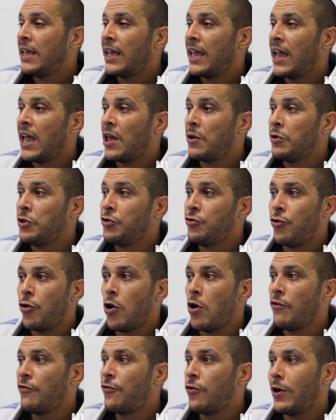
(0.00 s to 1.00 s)
And we
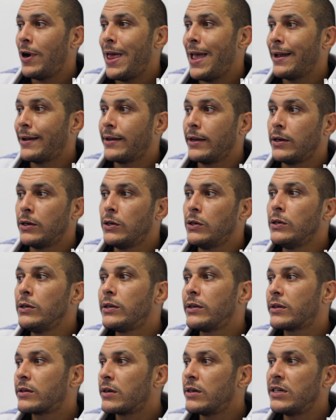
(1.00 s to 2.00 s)
drove for like a
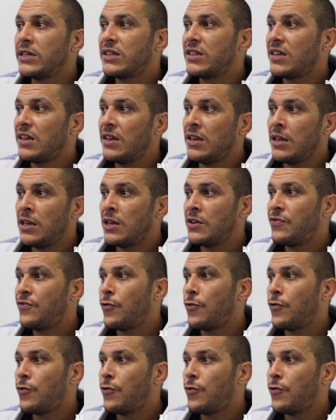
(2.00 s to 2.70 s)
good 13,